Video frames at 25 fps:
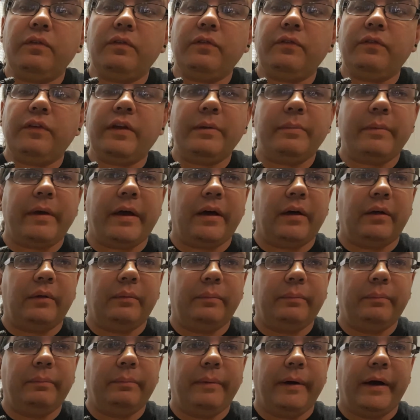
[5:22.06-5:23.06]
female
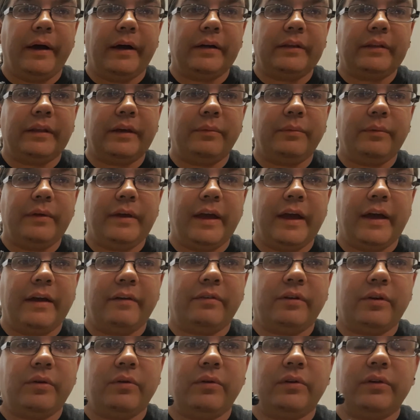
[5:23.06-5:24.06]
bug that we
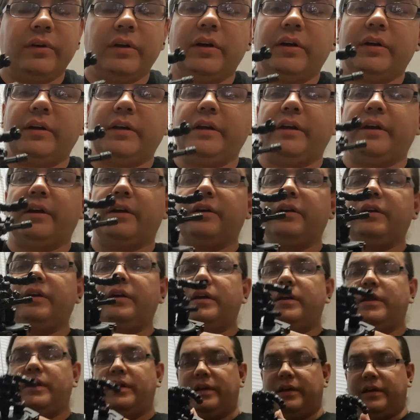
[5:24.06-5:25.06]
have going on here,
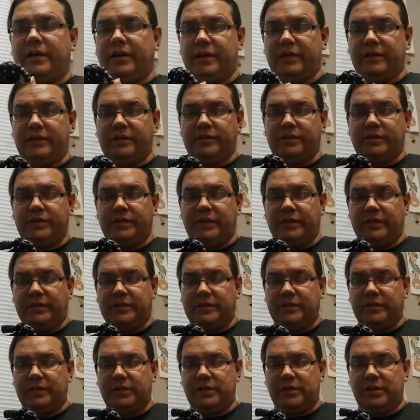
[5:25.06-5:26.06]
and
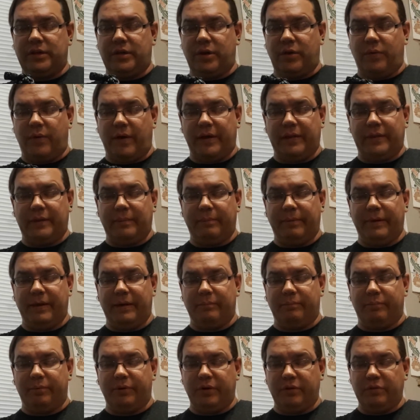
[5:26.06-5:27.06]
she's quite the
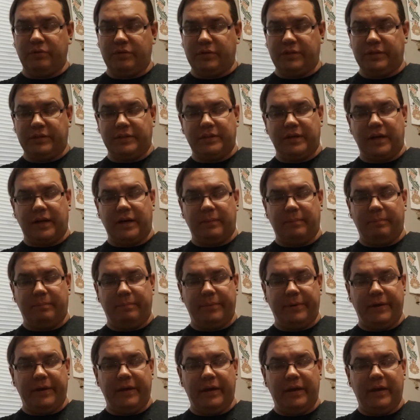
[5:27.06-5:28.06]
big brute. She's got a
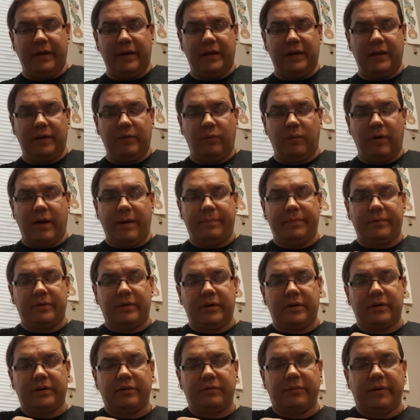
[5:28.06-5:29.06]
big weapon
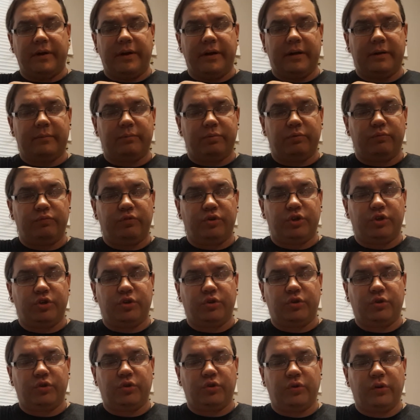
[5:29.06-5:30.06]
on her right here,
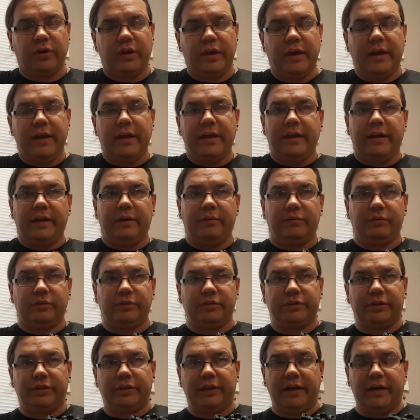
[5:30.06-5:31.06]
and we'll
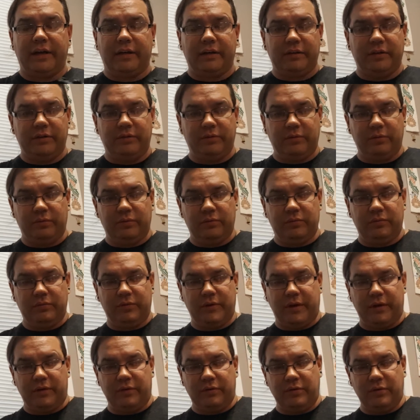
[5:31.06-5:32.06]
show you how to
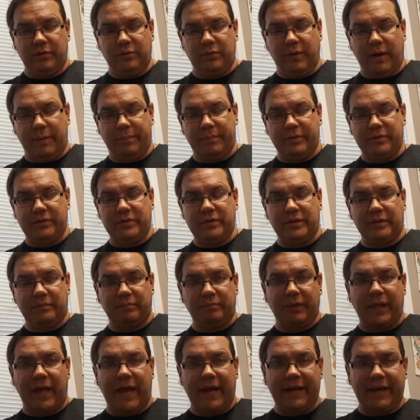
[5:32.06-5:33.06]
do weapons in
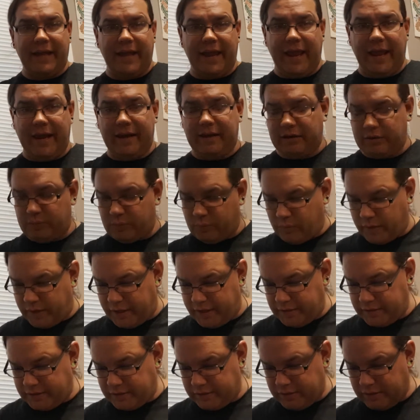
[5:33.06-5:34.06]
black and in
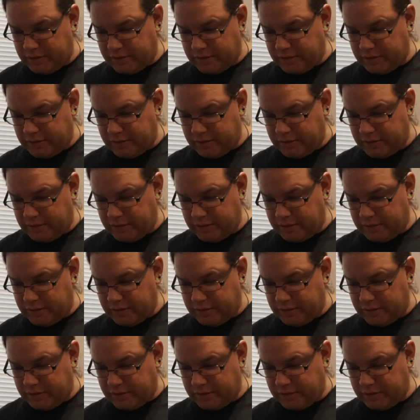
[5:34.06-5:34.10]
white.